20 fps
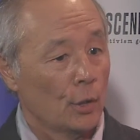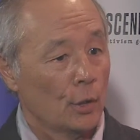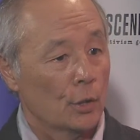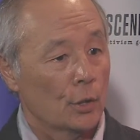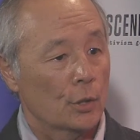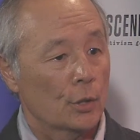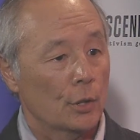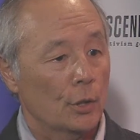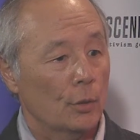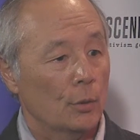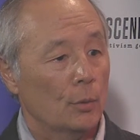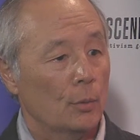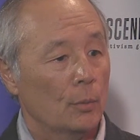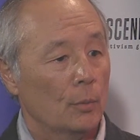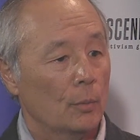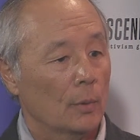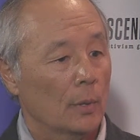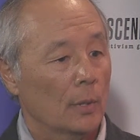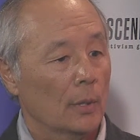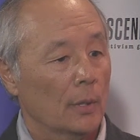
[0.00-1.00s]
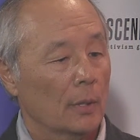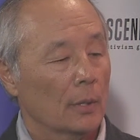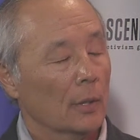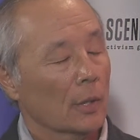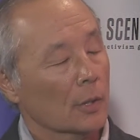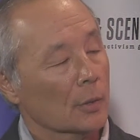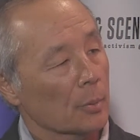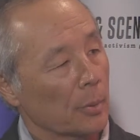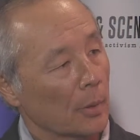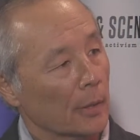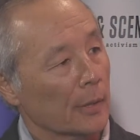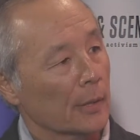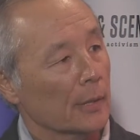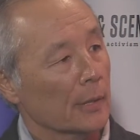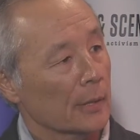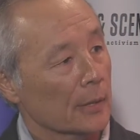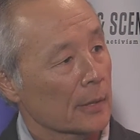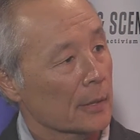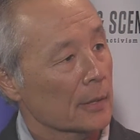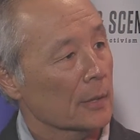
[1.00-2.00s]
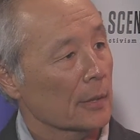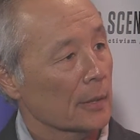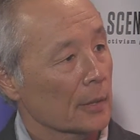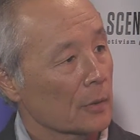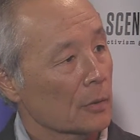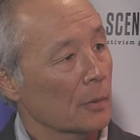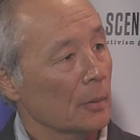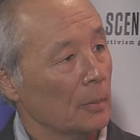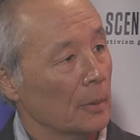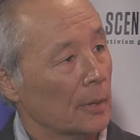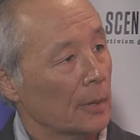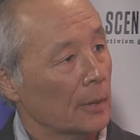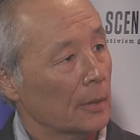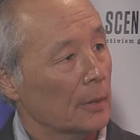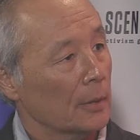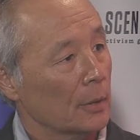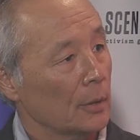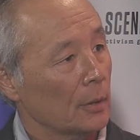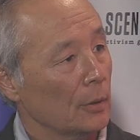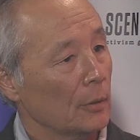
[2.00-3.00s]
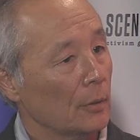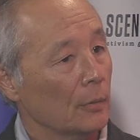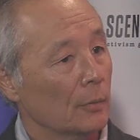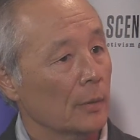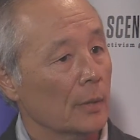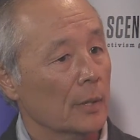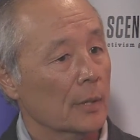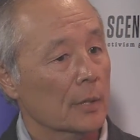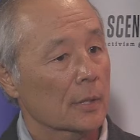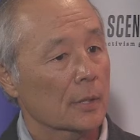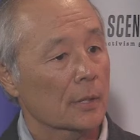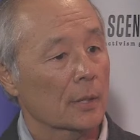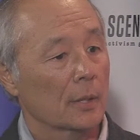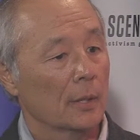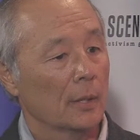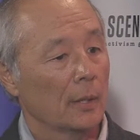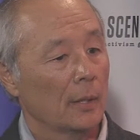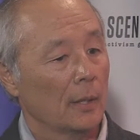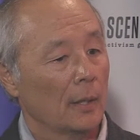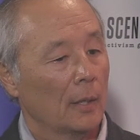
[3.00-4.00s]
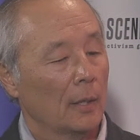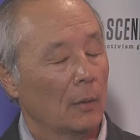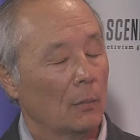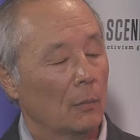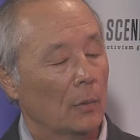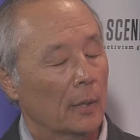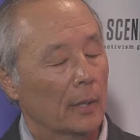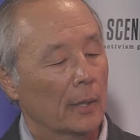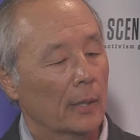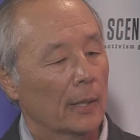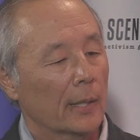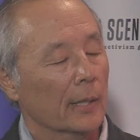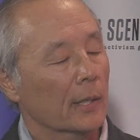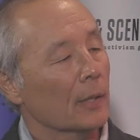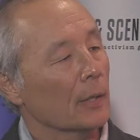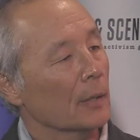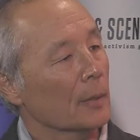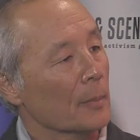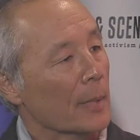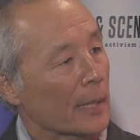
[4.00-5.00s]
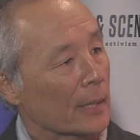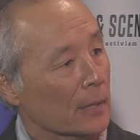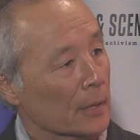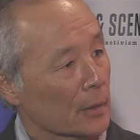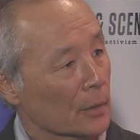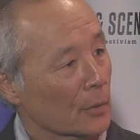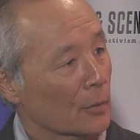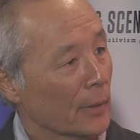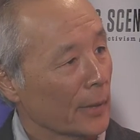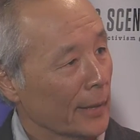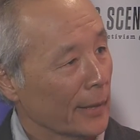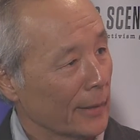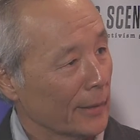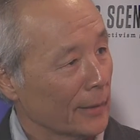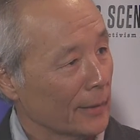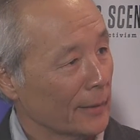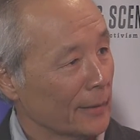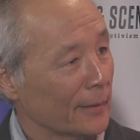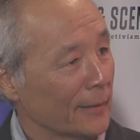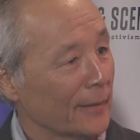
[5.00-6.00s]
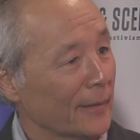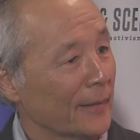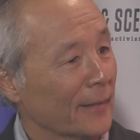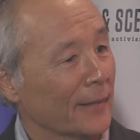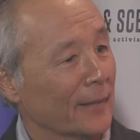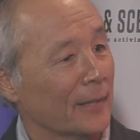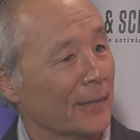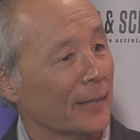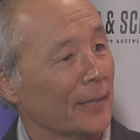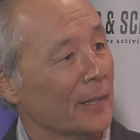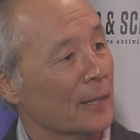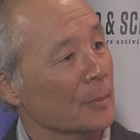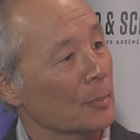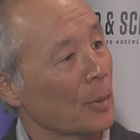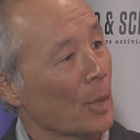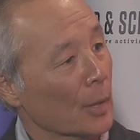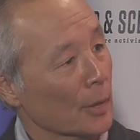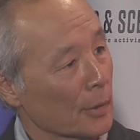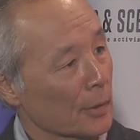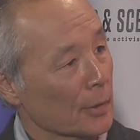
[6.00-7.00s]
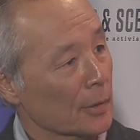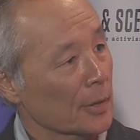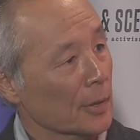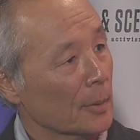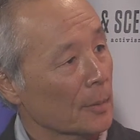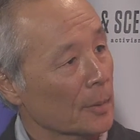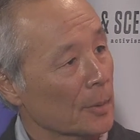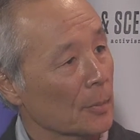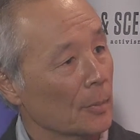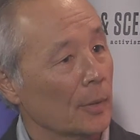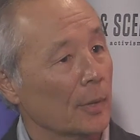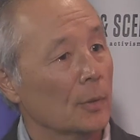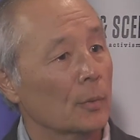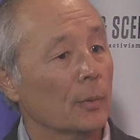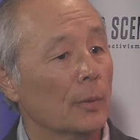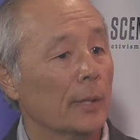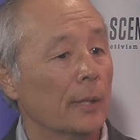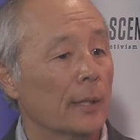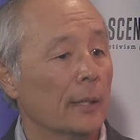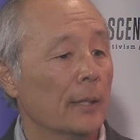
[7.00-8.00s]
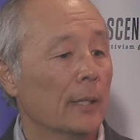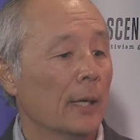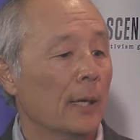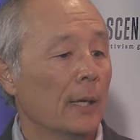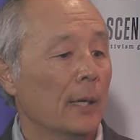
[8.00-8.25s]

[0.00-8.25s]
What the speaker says: So, in large part, it is attributed to this, what I call the magic triangle, these partnerships between